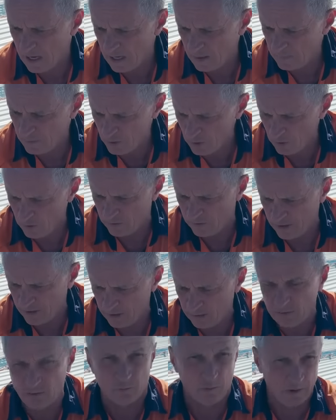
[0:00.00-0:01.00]

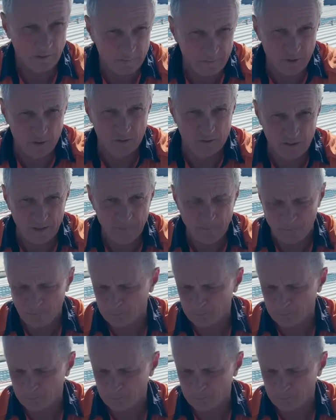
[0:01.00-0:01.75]
using string fusing